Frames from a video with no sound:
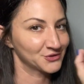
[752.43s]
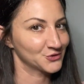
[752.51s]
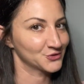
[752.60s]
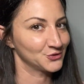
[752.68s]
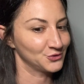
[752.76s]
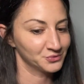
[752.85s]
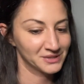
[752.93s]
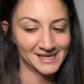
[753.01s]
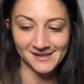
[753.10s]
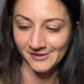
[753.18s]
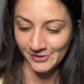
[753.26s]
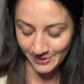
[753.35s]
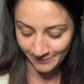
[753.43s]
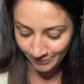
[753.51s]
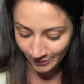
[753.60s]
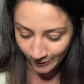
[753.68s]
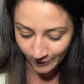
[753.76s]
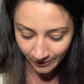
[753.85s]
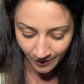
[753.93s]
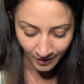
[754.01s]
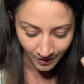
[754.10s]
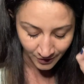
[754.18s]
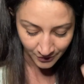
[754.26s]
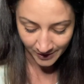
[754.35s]
There's a new reality in both
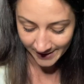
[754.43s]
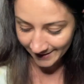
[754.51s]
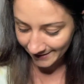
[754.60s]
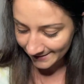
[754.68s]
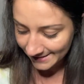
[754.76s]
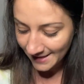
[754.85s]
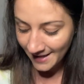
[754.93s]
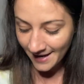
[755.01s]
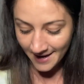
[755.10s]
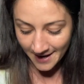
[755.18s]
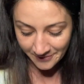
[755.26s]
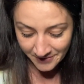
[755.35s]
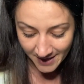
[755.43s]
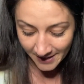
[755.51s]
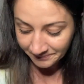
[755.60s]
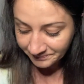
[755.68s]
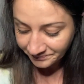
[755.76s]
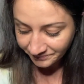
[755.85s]
your hands. And then,